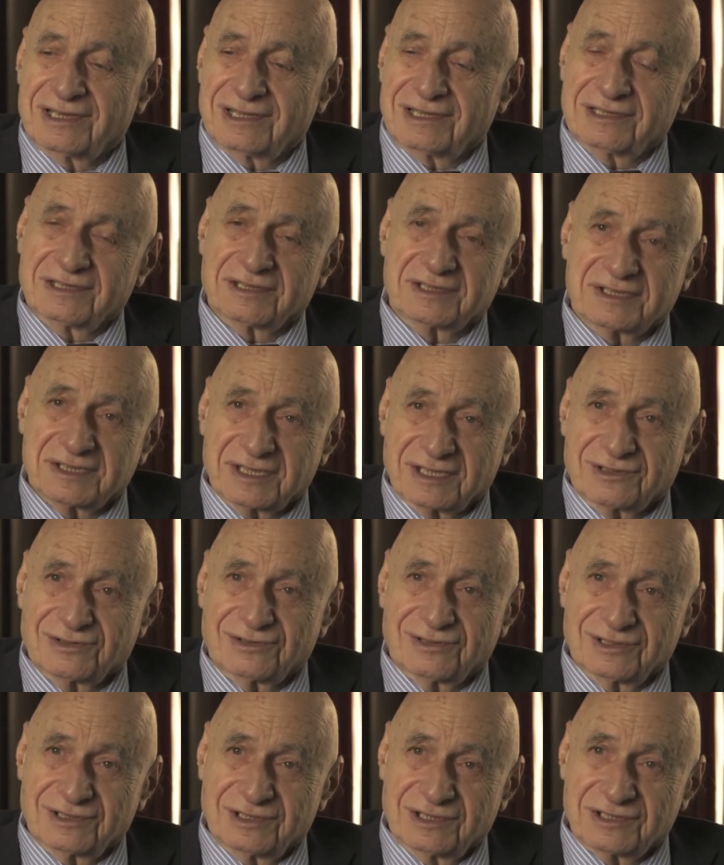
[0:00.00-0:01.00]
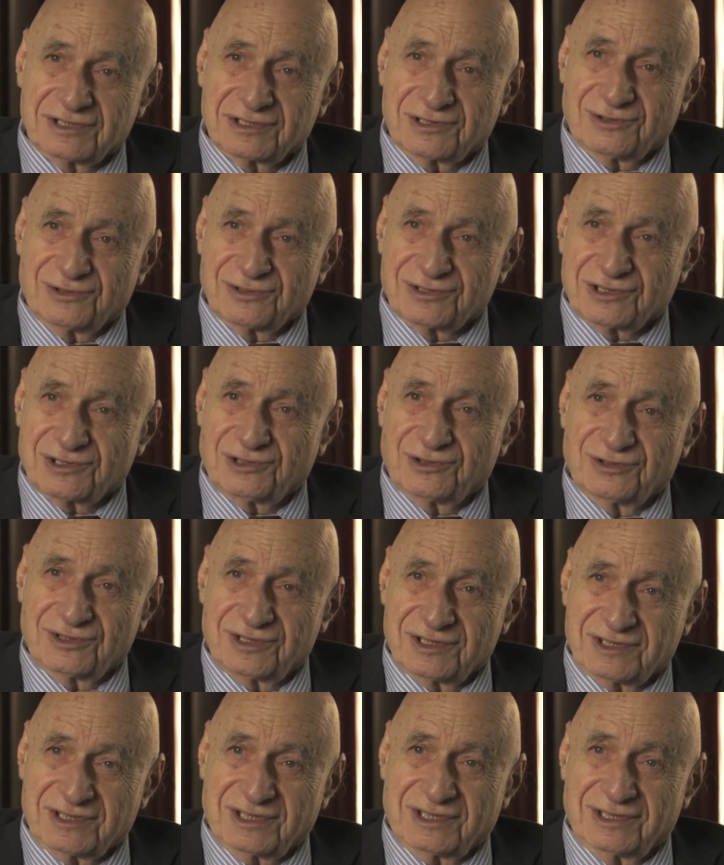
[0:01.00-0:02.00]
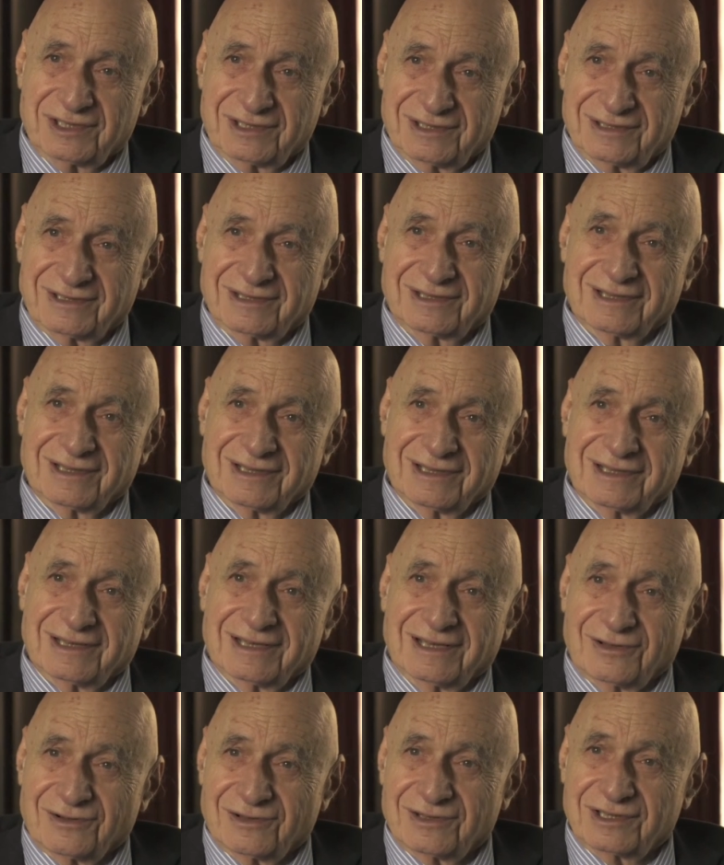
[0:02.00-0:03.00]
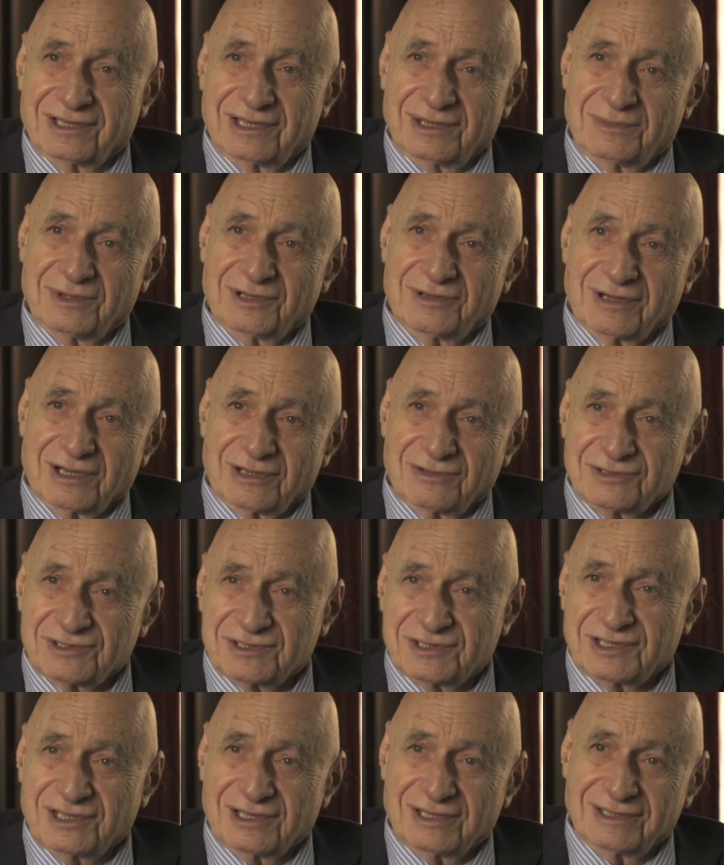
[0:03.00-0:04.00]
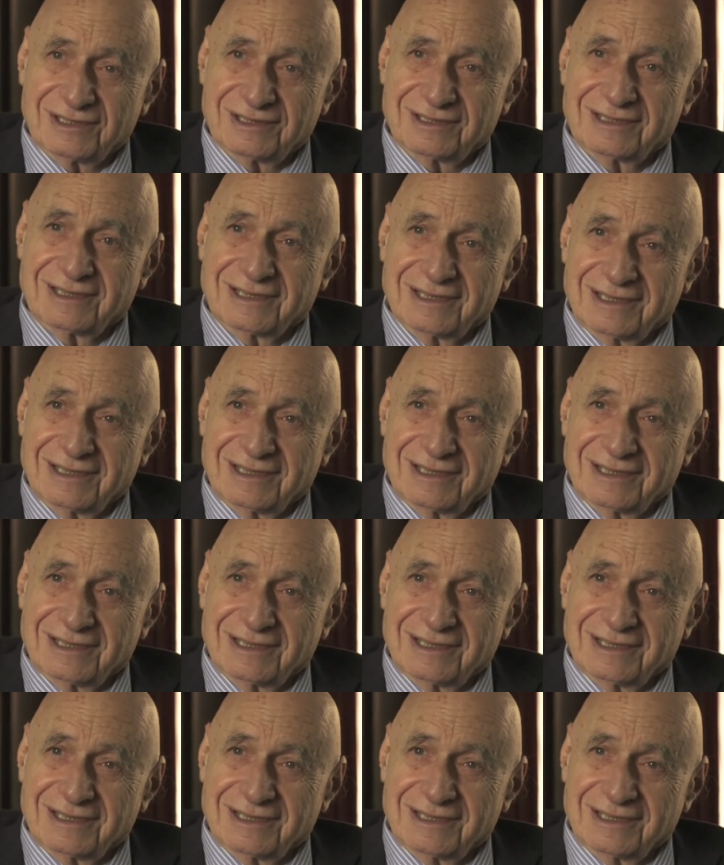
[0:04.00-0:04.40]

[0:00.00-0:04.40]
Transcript: and the secular discourse coincide? How can they be reconciled?